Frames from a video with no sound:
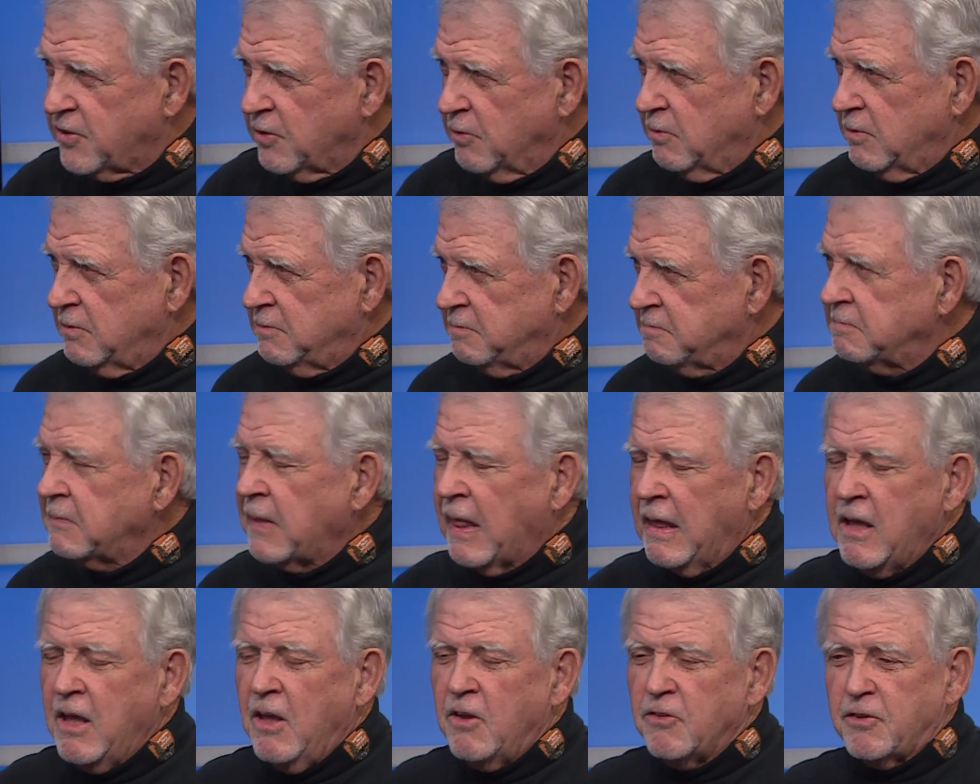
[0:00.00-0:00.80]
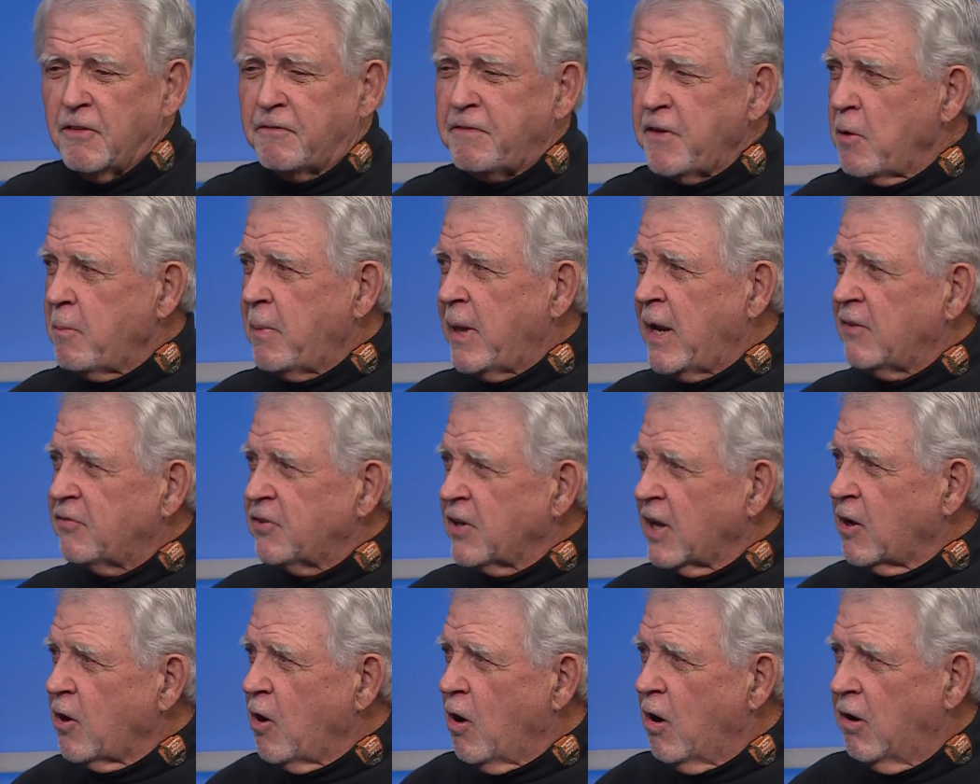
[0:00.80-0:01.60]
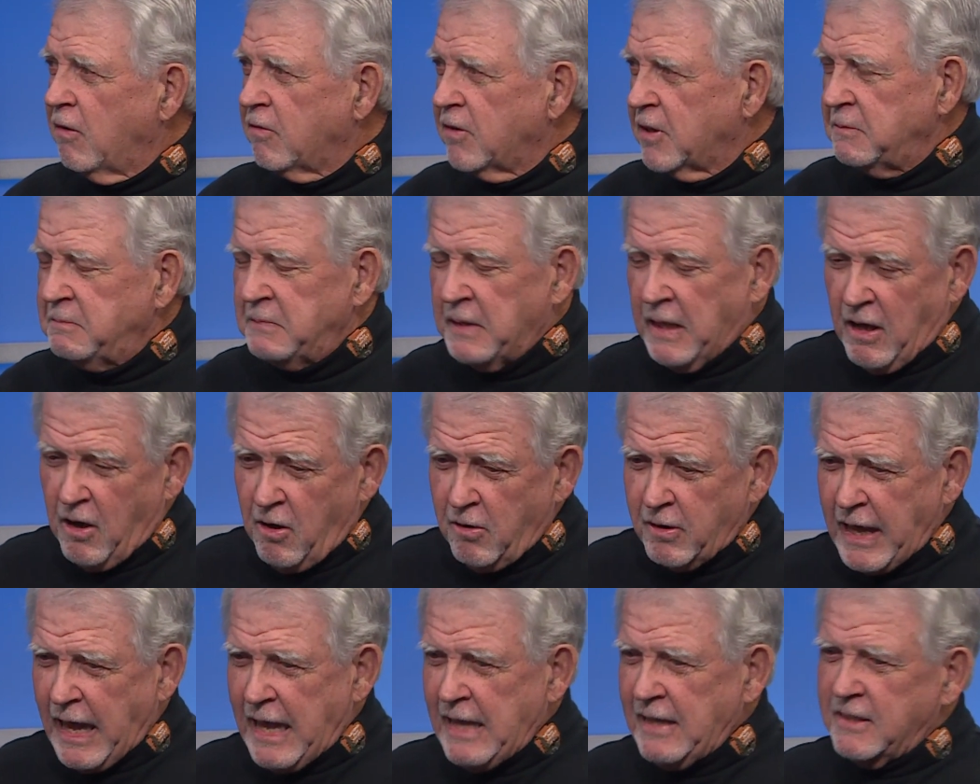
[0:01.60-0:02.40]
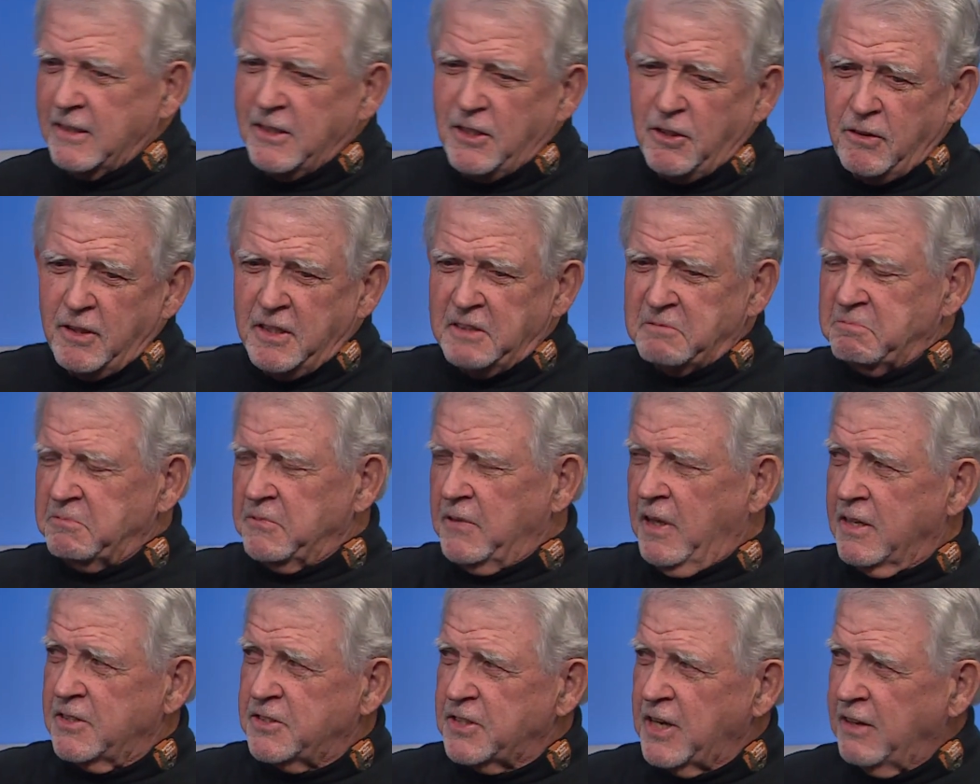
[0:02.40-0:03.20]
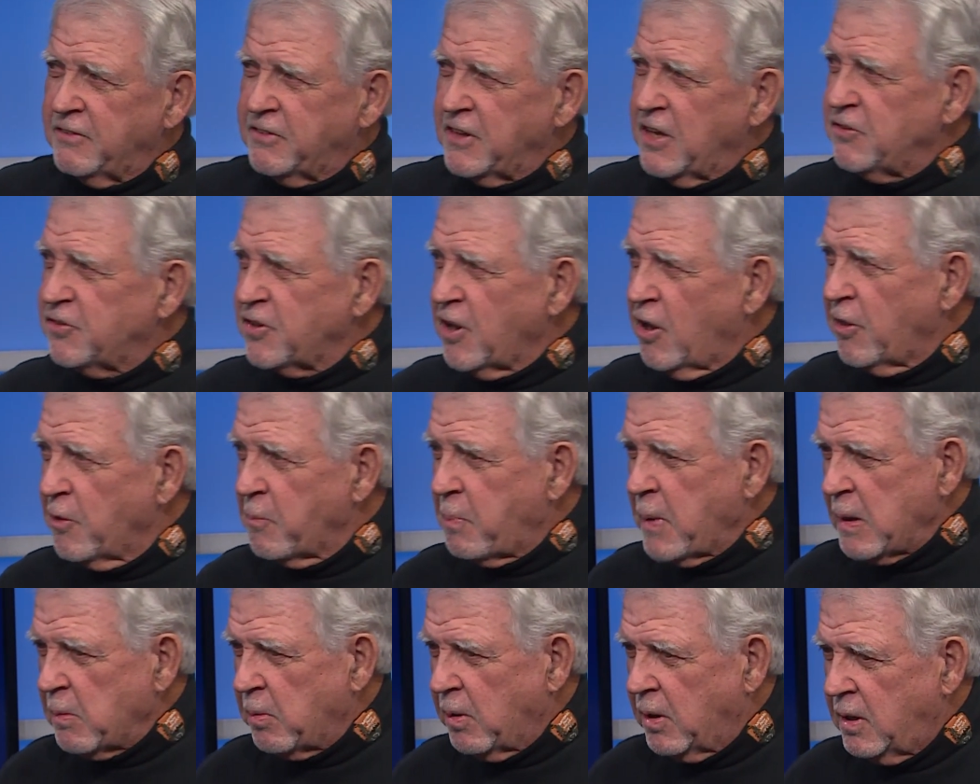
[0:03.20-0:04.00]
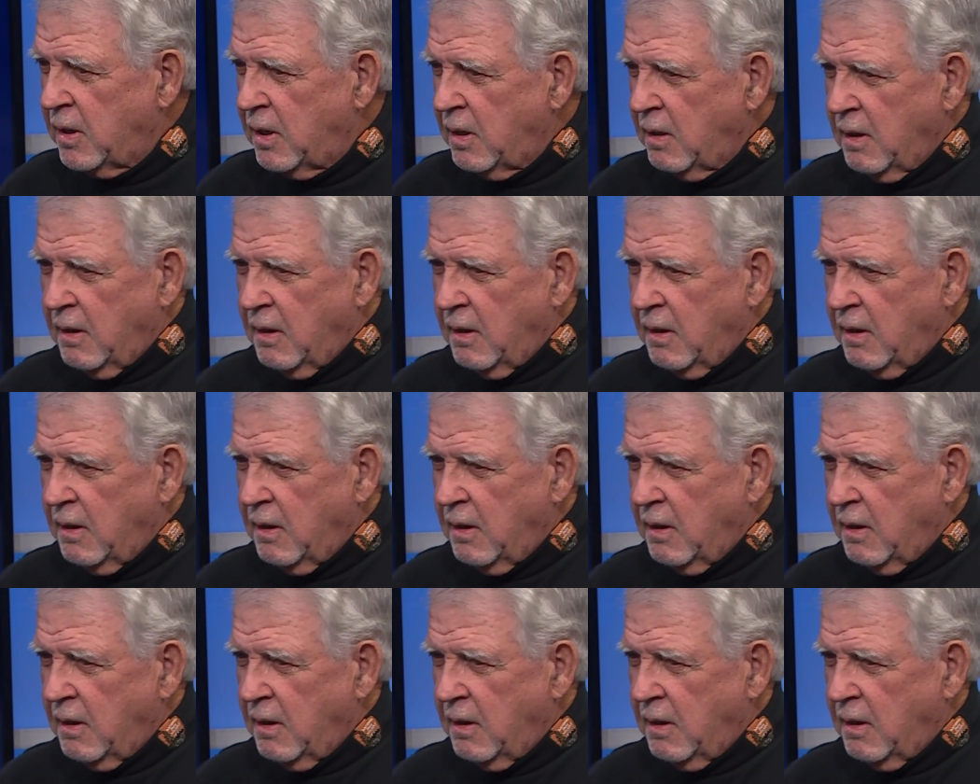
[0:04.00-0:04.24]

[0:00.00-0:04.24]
And so a few minutes I go over, okay, let's let these other people